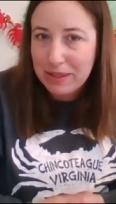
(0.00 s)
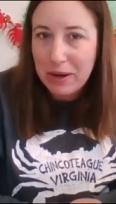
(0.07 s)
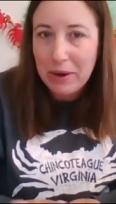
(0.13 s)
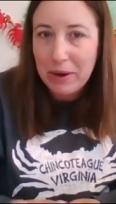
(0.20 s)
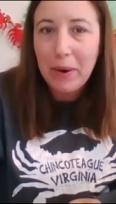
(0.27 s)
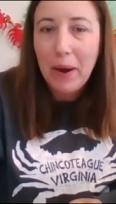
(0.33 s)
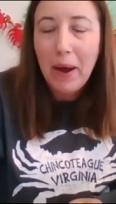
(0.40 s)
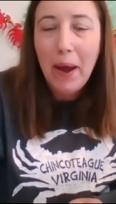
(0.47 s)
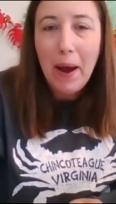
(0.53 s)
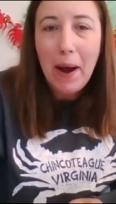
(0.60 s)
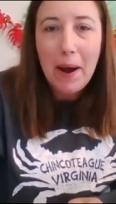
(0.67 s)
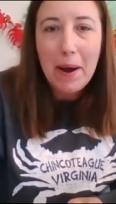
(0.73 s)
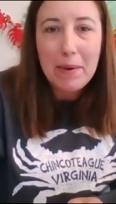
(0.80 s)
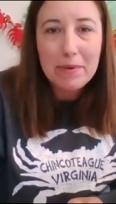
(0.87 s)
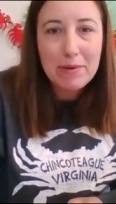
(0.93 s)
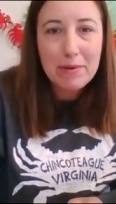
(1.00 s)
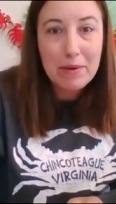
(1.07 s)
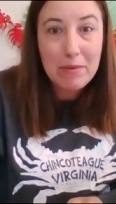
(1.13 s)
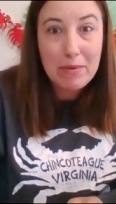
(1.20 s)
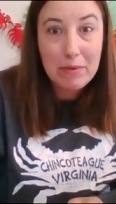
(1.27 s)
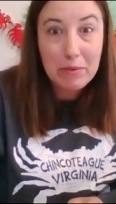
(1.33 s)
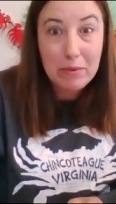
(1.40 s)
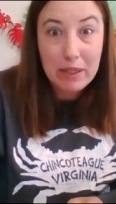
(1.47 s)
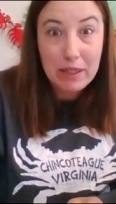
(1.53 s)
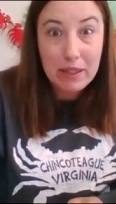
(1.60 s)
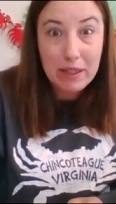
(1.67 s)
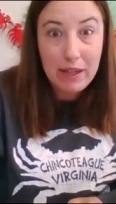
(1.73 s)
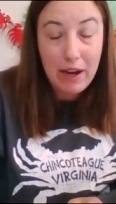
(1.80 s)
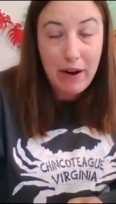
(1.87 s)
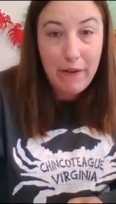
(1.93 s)
So uh, you want to be
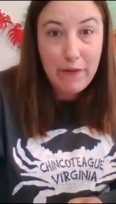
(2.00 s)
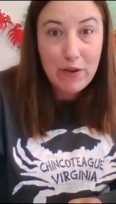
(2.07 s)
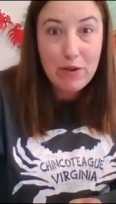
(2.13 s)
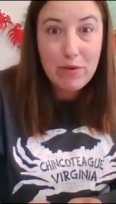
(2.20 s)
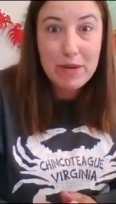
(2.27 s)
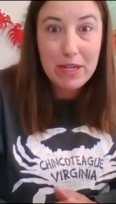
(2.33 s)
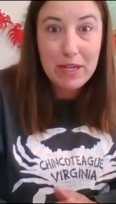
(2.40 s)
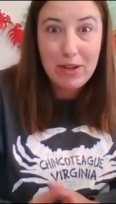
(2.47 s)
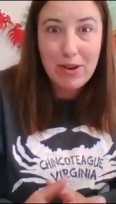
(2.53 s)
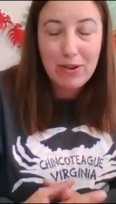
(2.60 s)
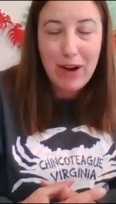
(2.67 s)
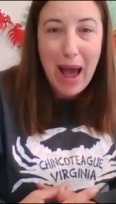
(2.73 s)
really careful when you go